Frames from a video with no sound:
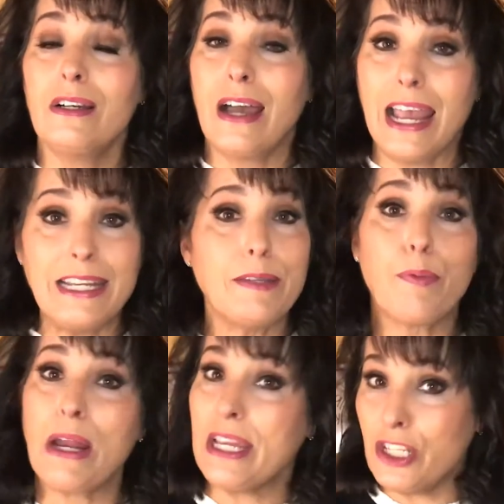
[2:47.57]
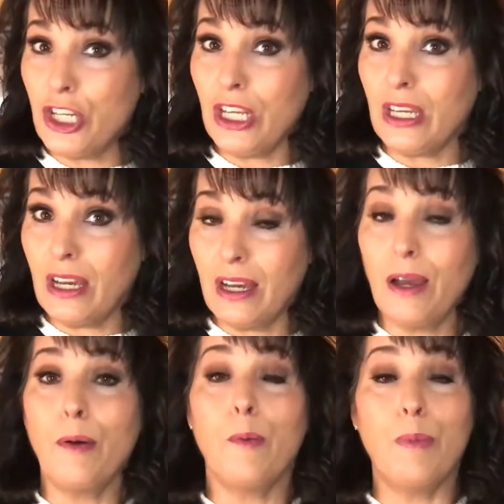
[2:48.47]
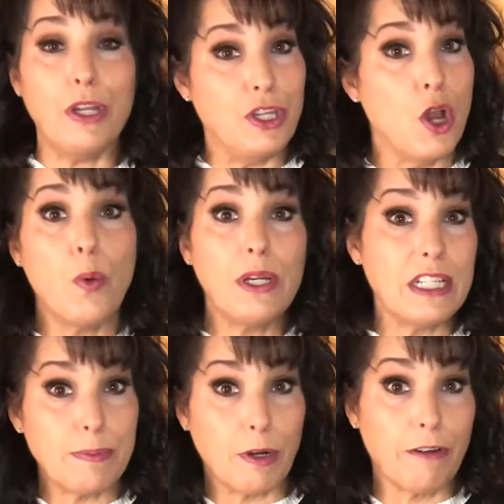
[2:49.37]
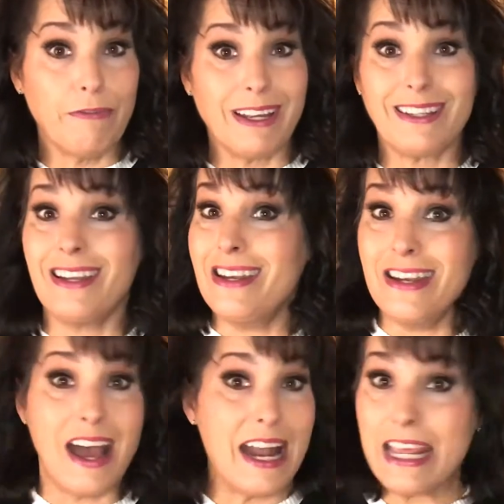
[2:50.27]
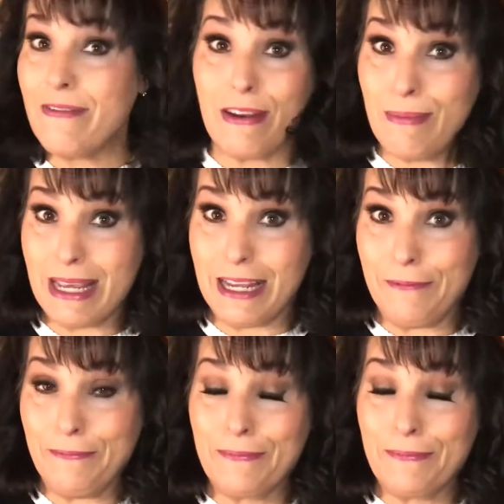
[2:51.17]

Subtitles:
Hate to break it to you, but no one is perfect, not even me.